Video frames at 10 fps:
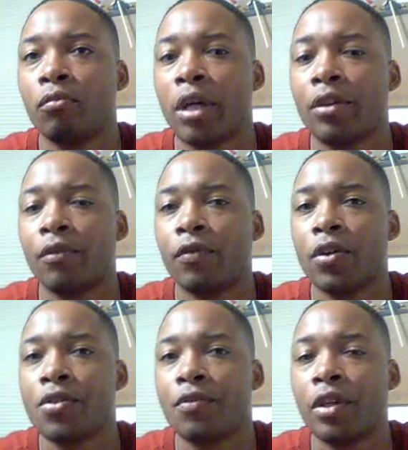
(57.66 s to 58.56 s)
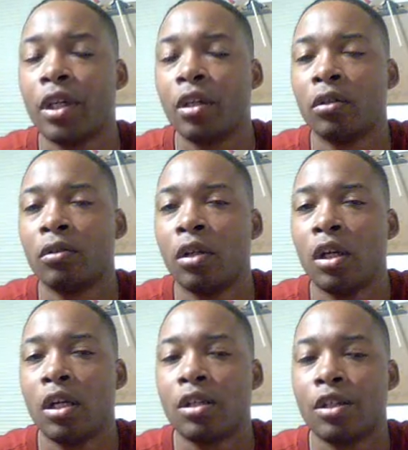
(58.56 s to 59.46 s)
about the first video,
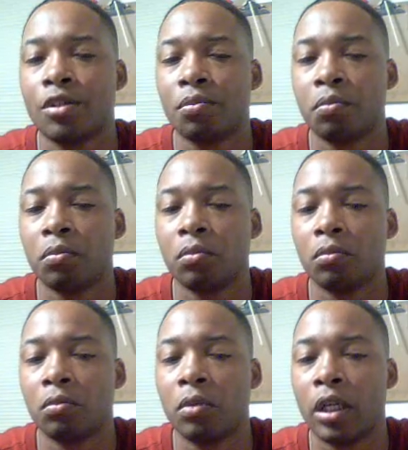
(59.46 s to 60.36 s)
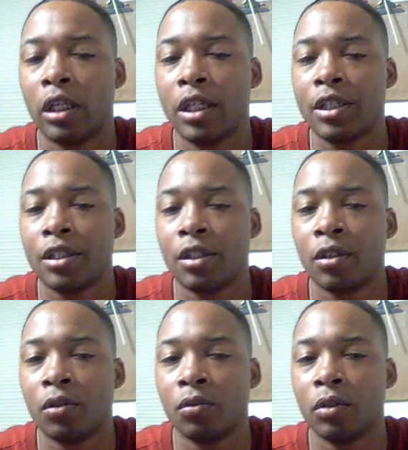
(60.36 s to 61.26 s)
just want to let you
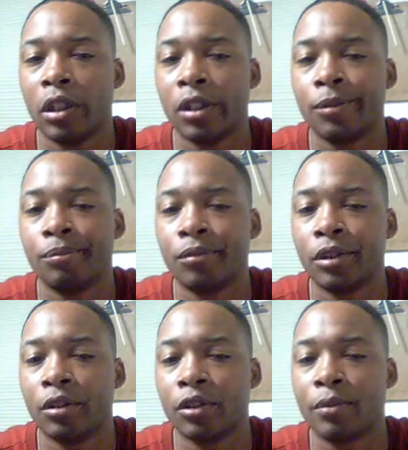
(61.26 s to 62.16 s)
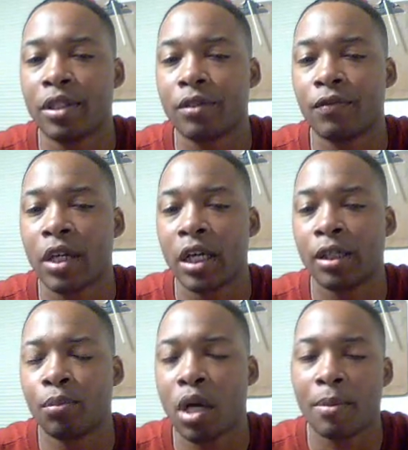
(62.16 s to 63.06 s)
know, specify,
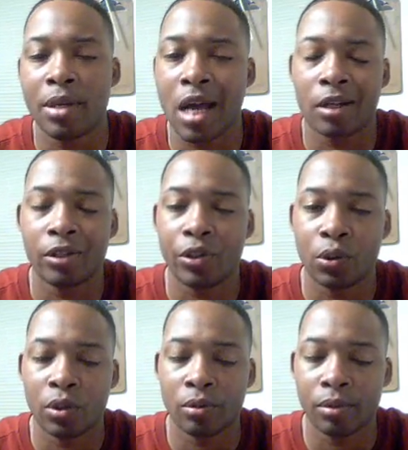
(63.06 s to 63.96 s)
probably not going to do it,